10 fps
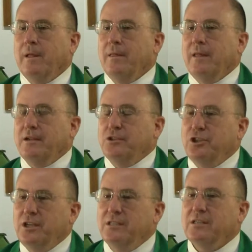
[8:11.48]
that
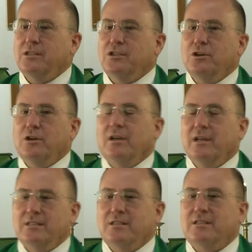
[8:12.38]
Jesus took
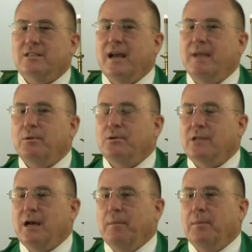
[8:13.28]
his disciples
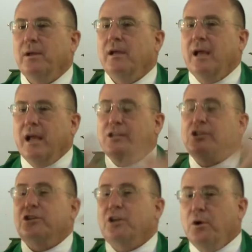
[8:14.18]
up and
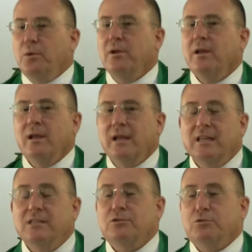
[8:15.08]
showed
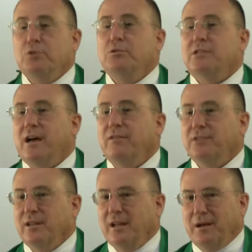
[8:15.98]
his true self
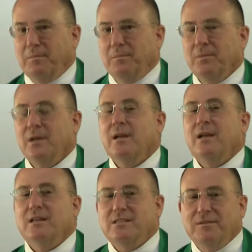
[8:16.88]
to them,
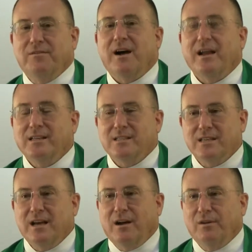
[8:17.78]
his divine
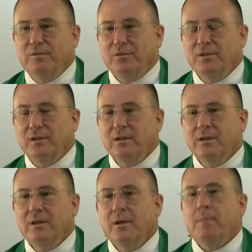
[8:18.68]
self,
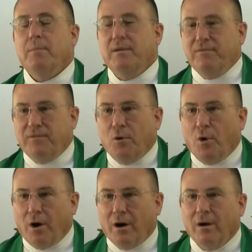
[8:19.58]

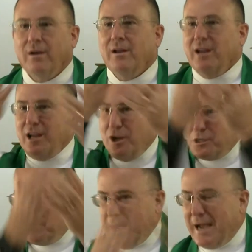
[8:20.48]
before he
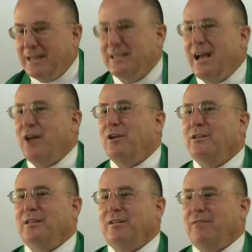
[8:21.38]
goes back down
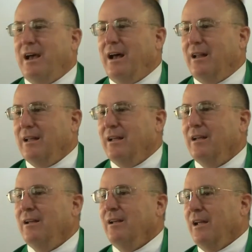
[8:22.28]
into the valley
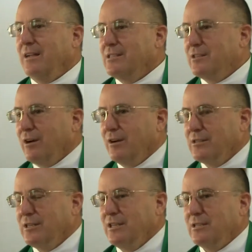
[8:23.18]
and
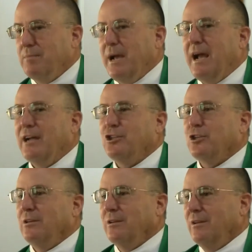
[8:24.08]
starts his
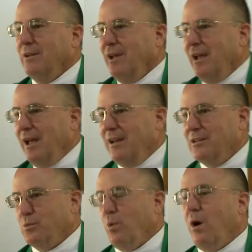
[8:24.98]
passion and
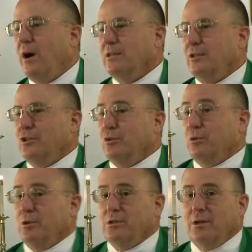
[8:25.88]
his walk to
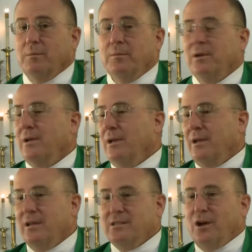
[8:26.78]
Jerusalem,
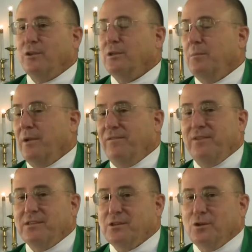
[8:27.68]
his ultimate
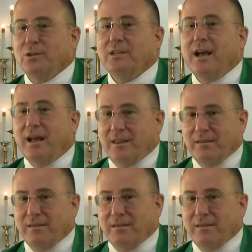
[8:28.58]
physical death.